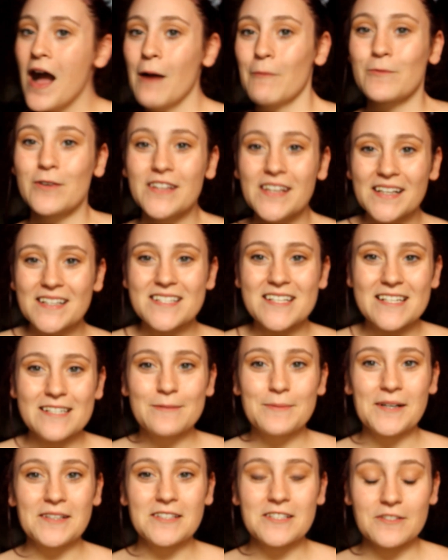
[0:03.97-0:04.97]
I'm really excited
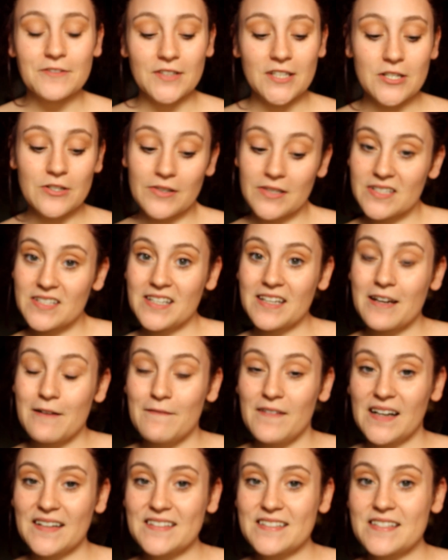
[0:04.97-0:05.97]
about this video because it
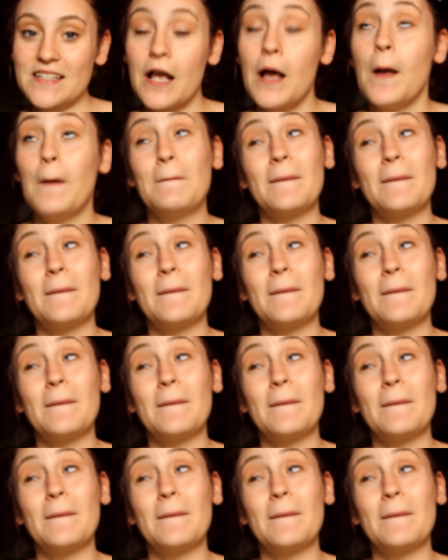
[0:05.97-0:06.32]
combines